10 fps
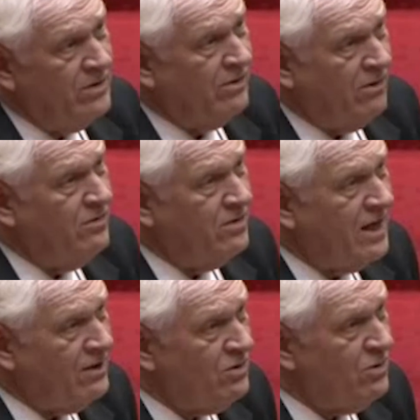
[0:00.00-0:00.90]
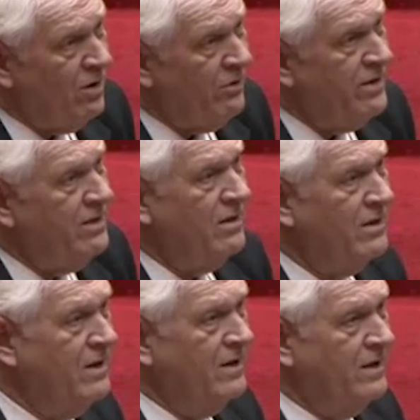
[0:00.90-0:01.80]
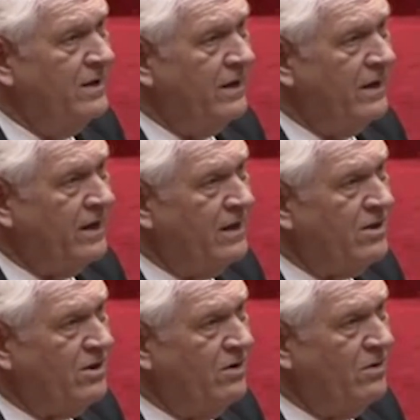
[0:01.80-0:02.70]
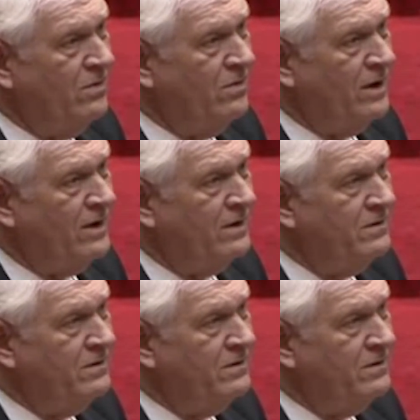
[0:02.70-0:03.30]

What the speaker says: their own sand quarries, and so